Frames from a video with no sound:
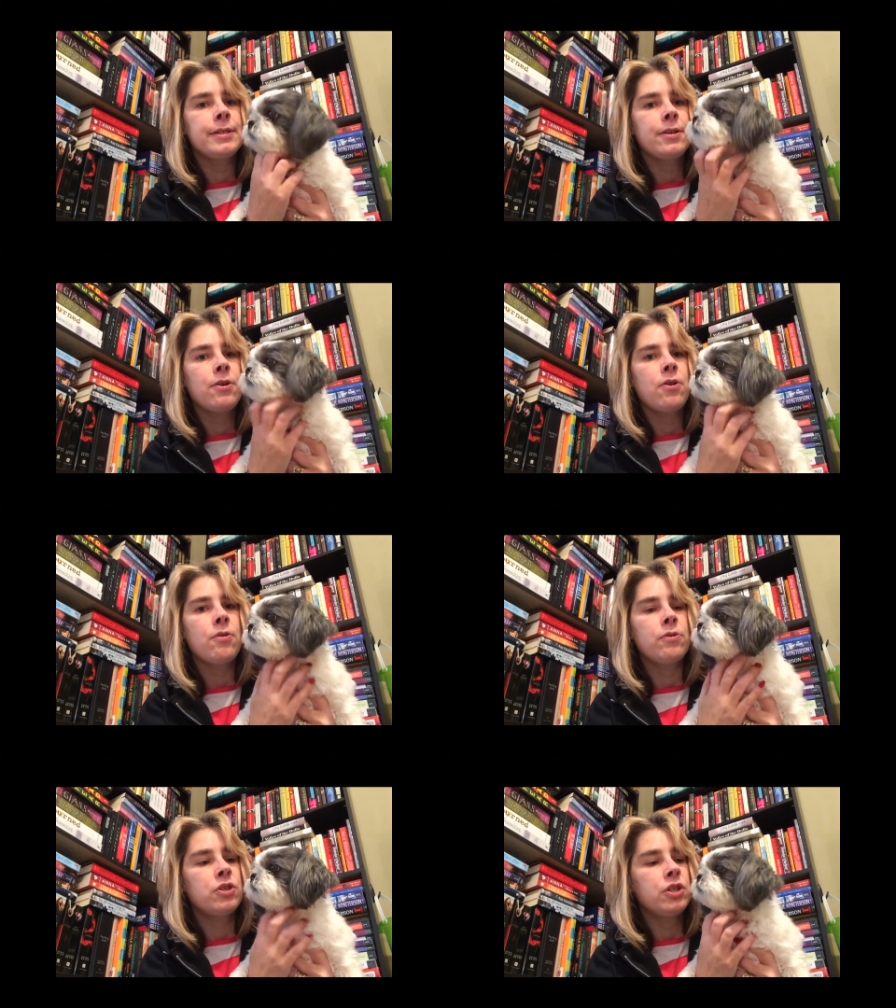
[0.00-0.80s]

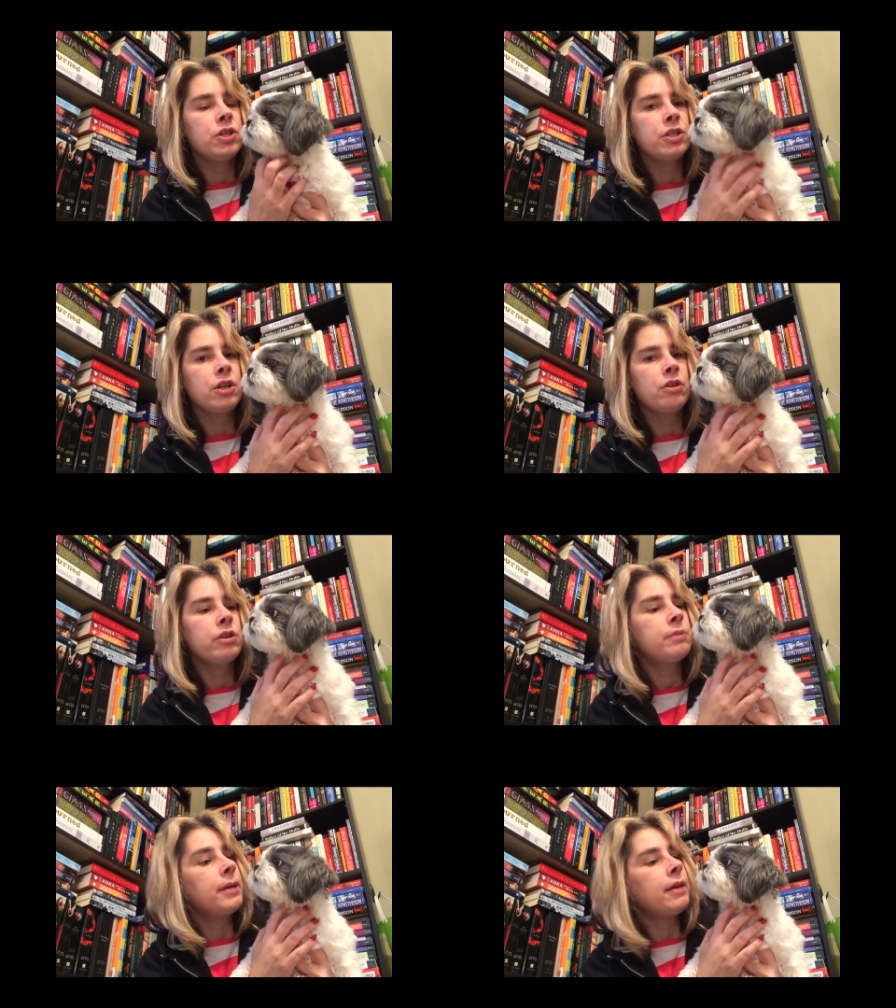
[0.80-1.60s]
So she's going
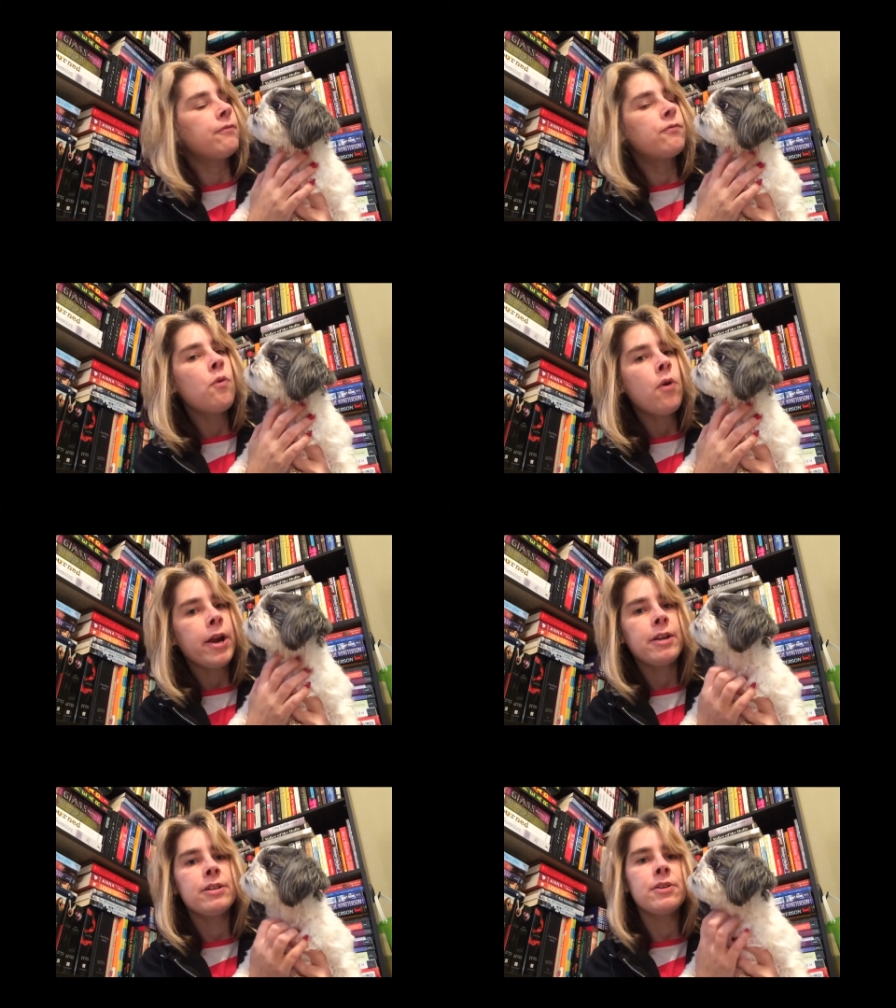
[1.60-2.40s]
to be four
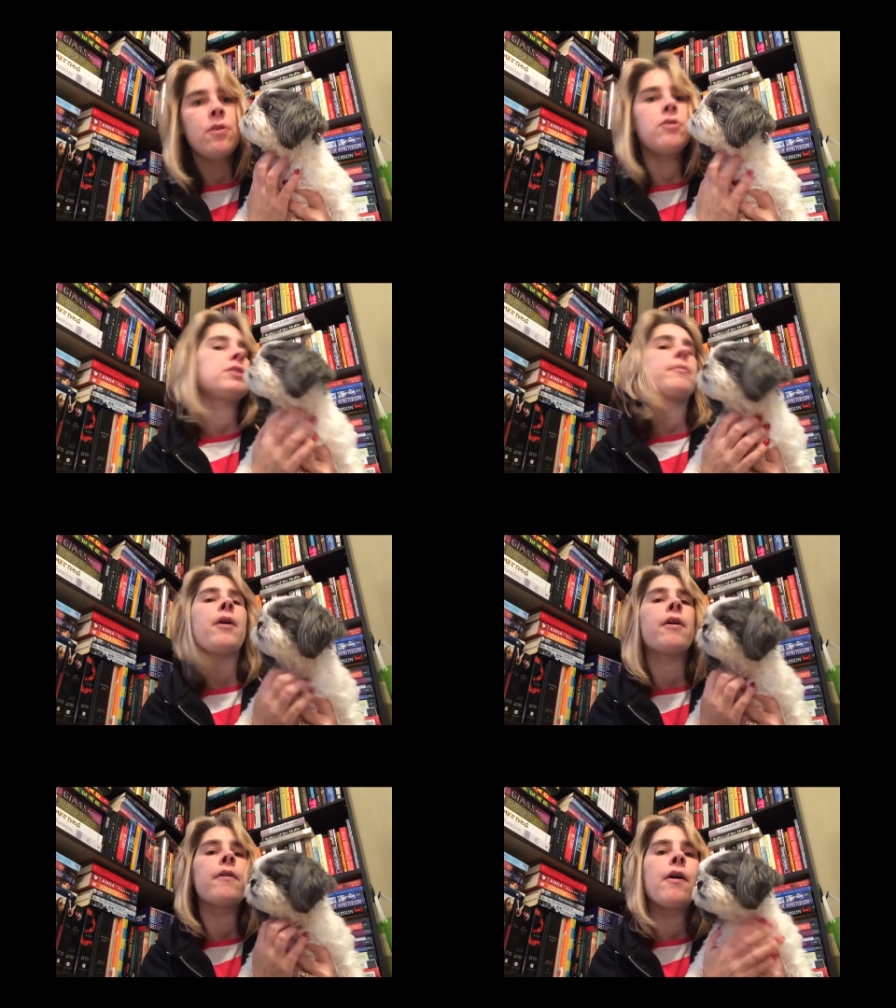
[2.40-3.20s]
years old
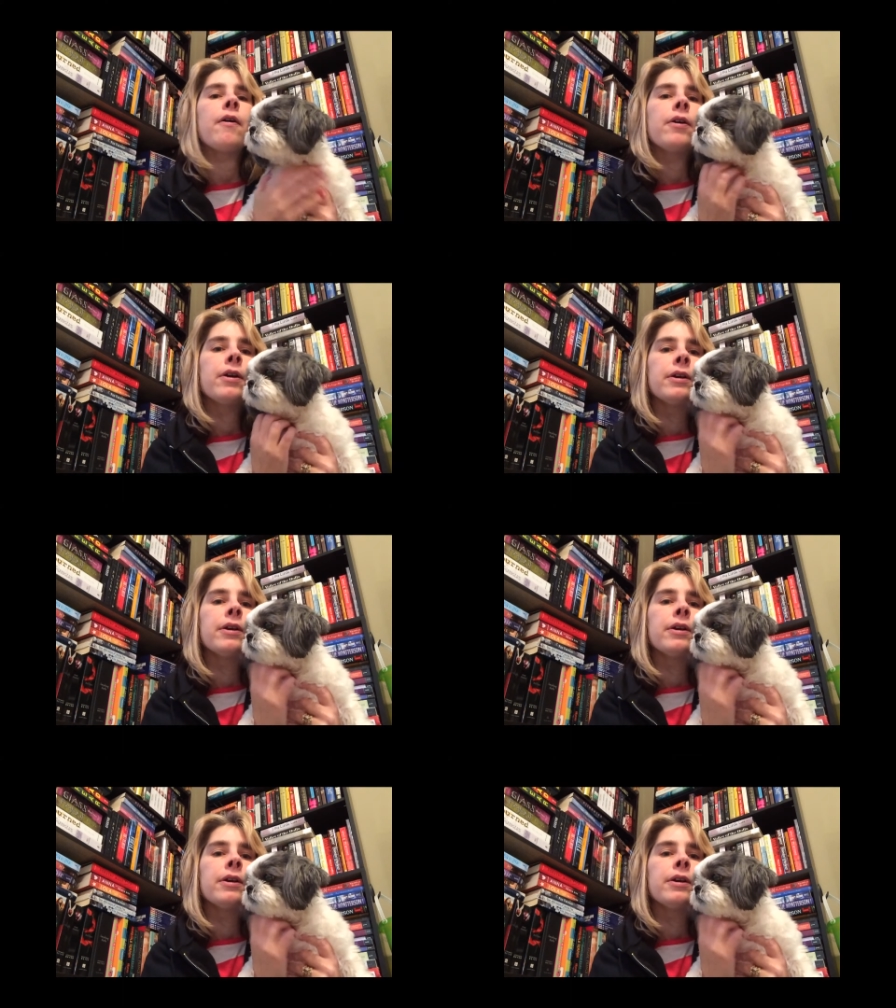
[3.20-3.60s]
tomorrow.